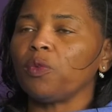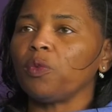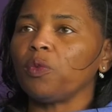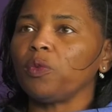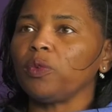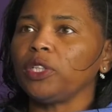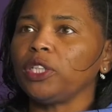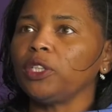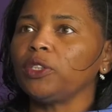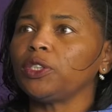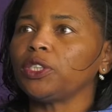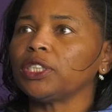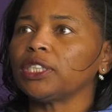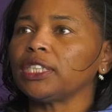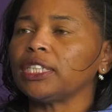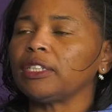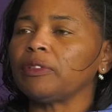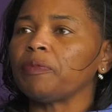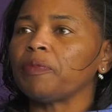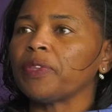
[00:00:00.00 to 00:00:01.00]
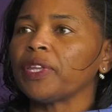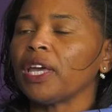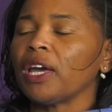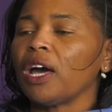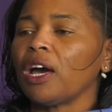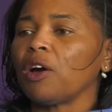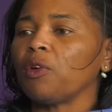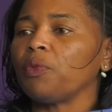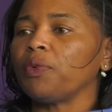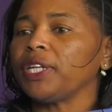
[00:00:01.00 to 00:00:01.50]
Usually
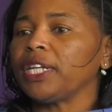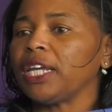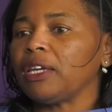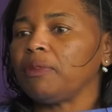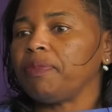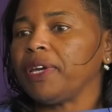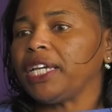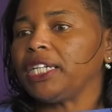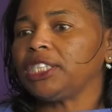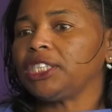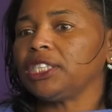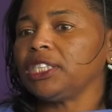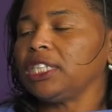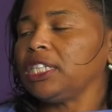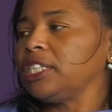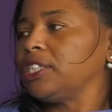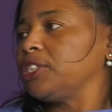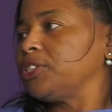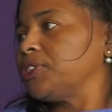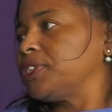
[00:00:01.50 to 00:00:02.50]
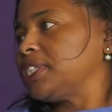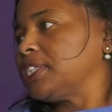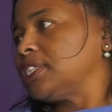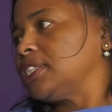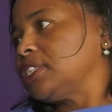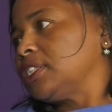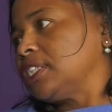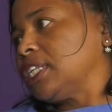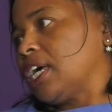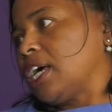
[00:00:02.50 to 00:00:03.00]
when a patient enters
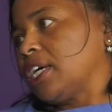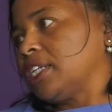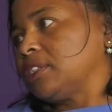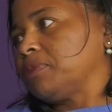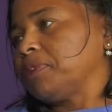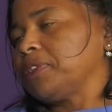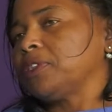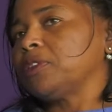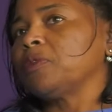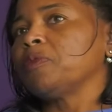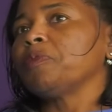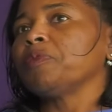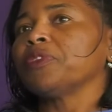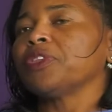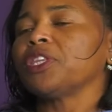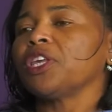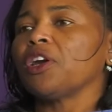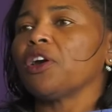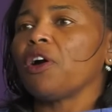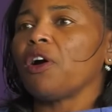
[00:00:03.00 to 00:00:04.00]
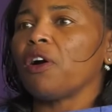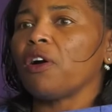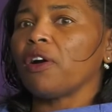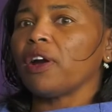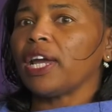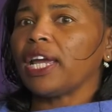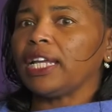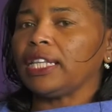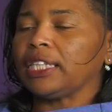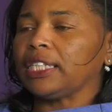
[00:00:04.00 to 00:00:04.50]
into the hospital, there are
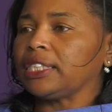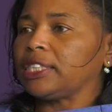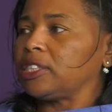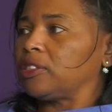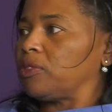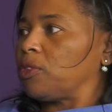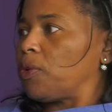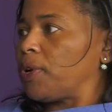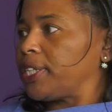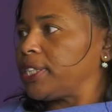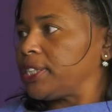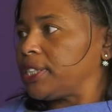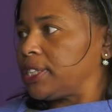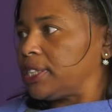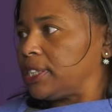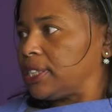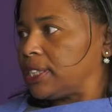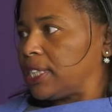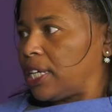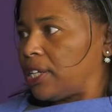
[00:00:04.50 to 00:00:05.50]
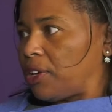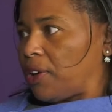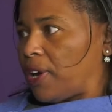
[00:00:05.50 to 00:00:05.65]
a list of questions that are